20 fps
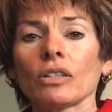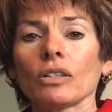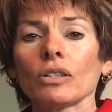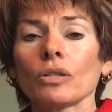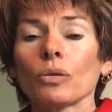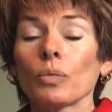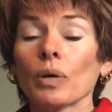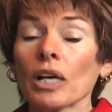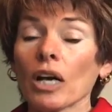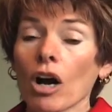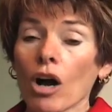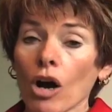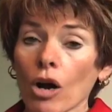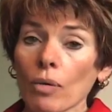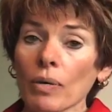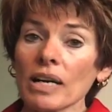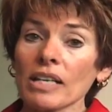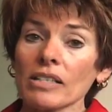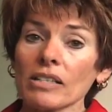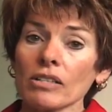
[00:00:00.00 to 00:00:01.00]
We
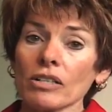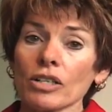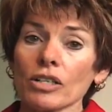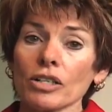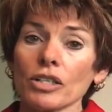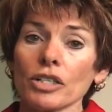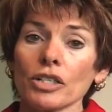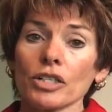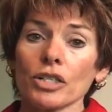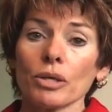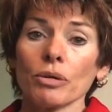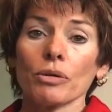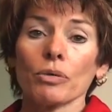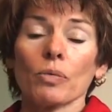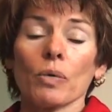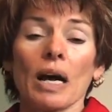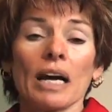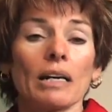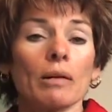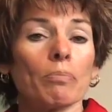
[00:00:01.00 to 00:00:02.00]
always encourage you to
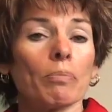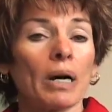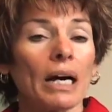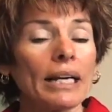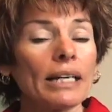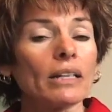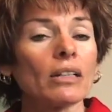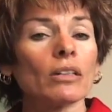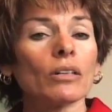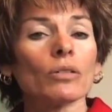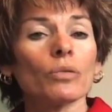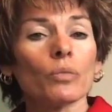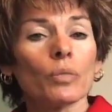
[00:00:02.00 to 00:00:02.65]
ride a bike.